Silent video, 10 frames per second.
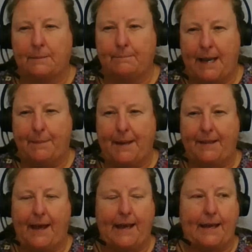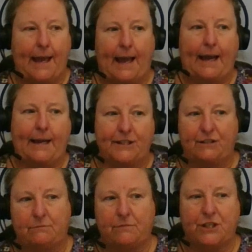maybe they can
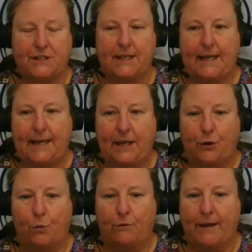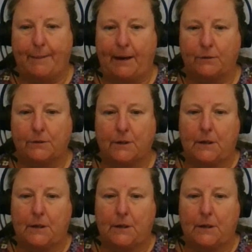just delete and not worry about.